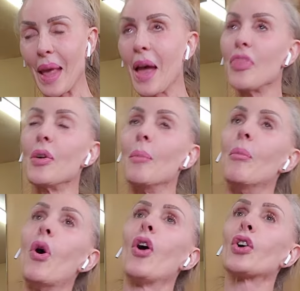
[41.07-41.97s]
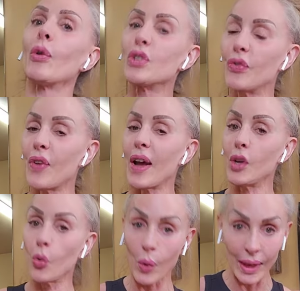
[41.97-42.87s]
the more going to failure
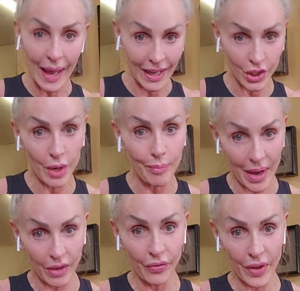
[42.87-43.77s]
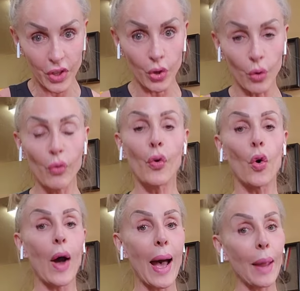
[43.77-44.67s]
will actually benefit you for
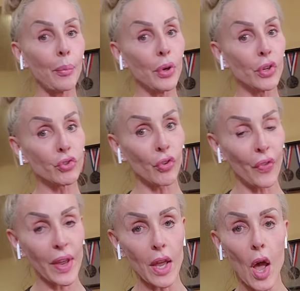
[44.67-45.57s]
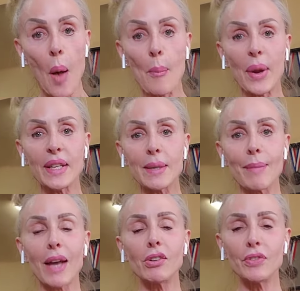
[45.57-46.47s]
hypertrophy. But it's a
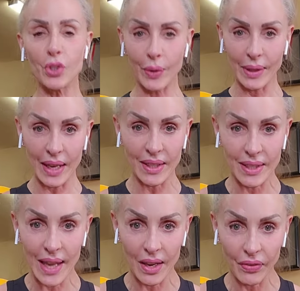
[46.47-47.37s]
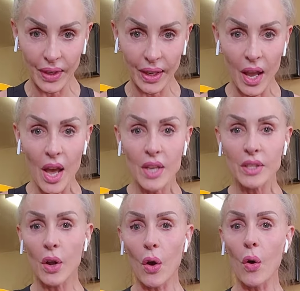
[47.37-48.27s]
matter of doing that safely.
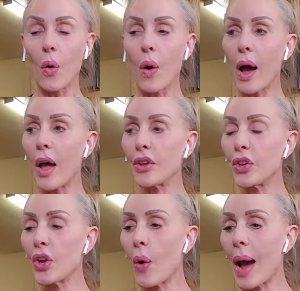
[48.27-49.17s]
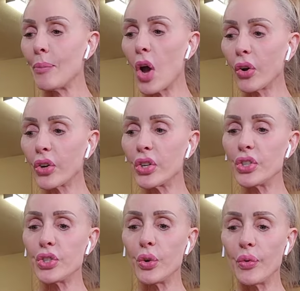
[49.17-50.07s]
So, you know, I'm not going to
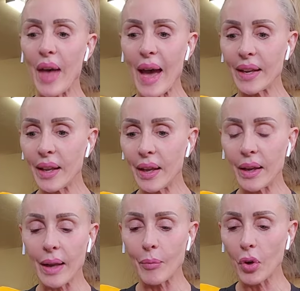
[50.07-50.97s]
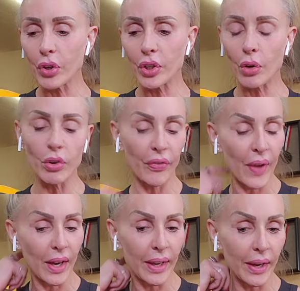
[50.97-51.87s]
do that in, I'm not going to go to
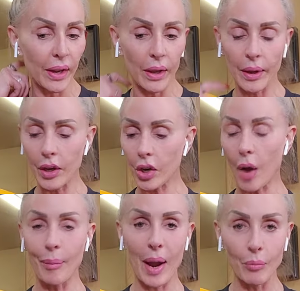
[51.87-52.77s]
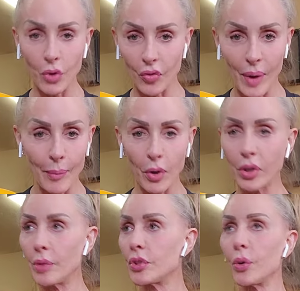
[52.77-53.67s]
failure in a, a compound movement. I'm not going
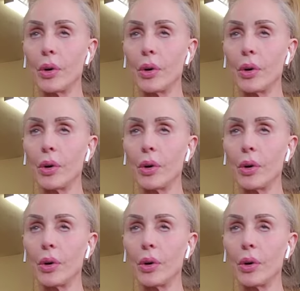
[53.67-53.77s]
to do